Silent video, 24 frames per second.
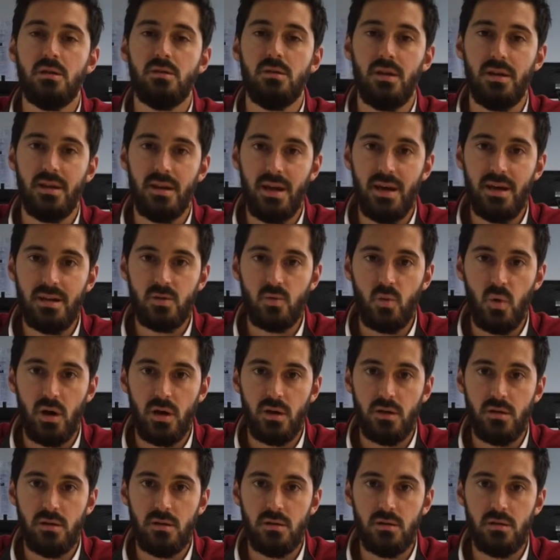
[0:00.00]
The net
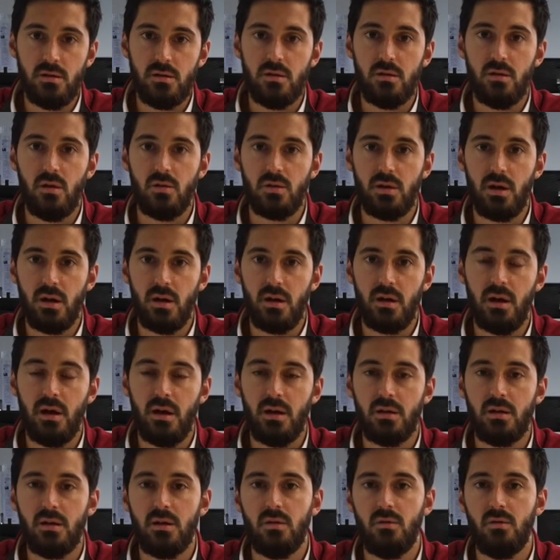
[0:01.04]
one, on the other
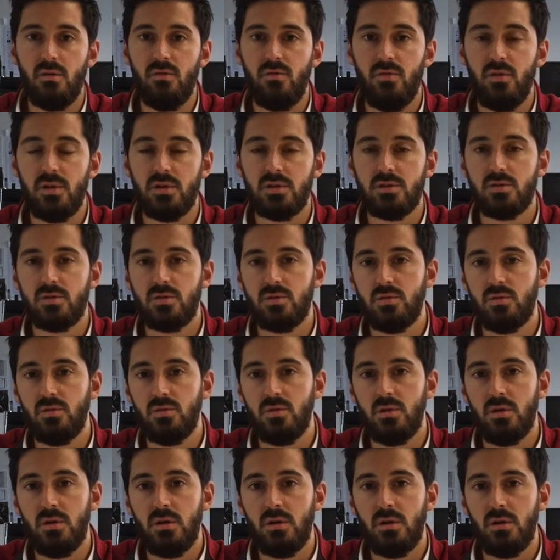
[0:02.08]
hand, refers
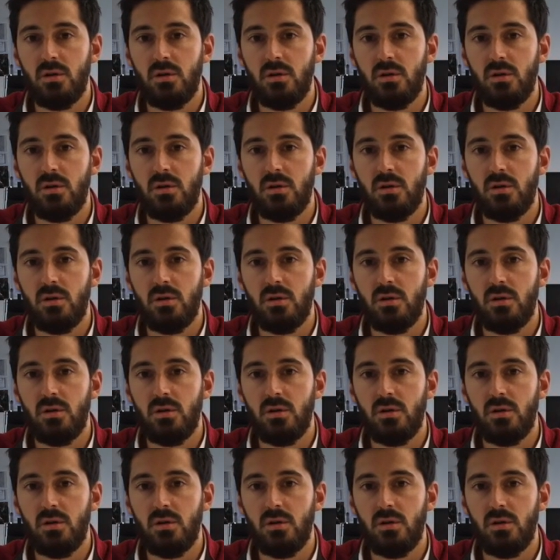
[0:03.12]
to